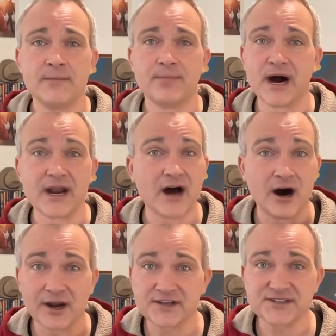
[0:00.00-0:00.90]
But
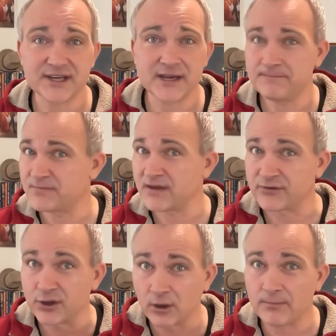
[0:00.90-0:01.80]
honestly, if
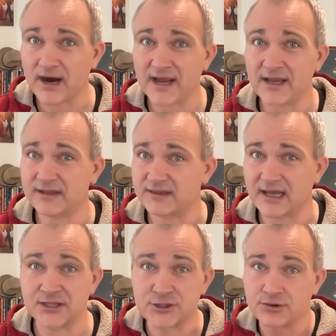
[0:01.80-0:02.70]
you don't buy it,
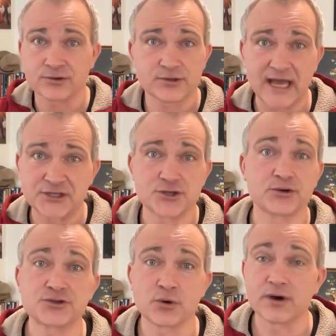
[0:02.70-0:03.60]
that's your that's
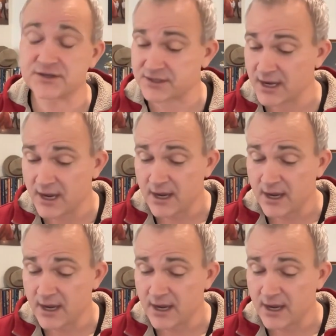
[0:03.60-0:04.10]
your choice.